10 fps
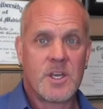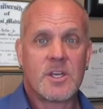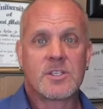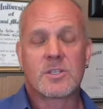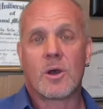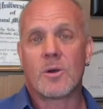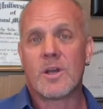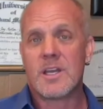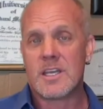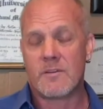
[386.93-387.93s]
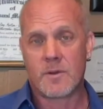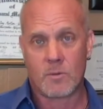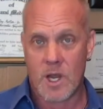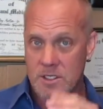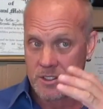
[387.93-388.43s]
So if you're
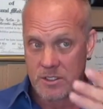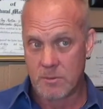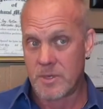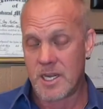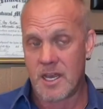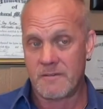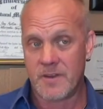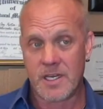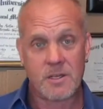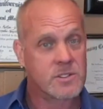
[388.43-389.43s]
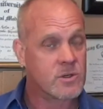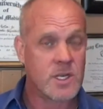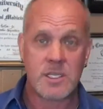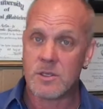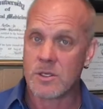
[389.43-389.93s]
watching somebody on a video
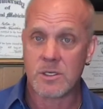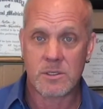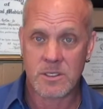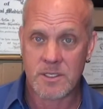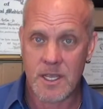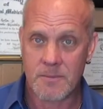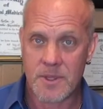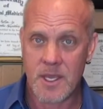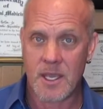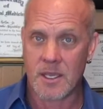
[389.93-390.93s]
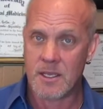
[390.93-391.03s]
screen, you can do the same thing.